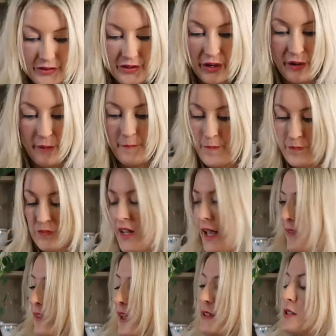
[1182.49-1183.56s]
So
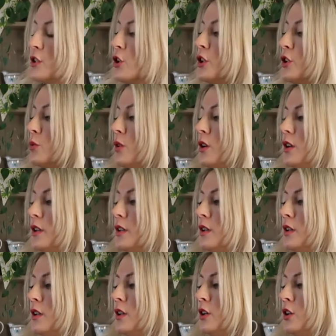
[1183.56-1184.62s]
yeah, that's a good one.